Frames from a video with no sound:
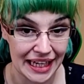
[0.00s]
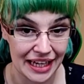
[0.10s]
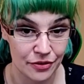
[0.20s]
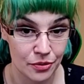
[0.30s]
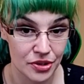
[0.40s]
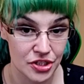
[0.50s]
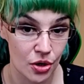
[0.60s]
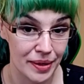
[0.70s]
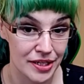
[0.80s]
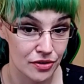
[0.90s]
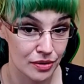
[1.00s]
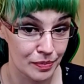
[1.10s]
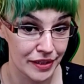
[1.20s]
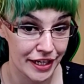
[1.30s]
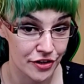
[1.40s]
If you want to go by total
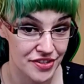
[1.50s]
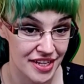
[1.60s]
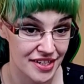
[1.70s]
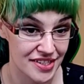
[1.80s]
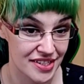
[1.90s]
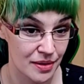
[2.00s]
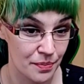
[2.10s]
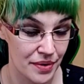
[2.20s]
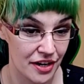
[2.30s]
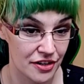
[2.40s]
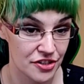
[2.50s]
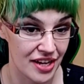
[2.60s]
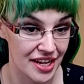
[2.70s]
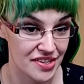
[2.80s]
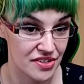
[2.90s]
players, then it doesn't compare
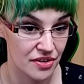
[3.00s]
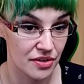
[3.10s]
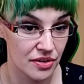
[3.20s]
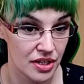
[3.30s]
to ESO,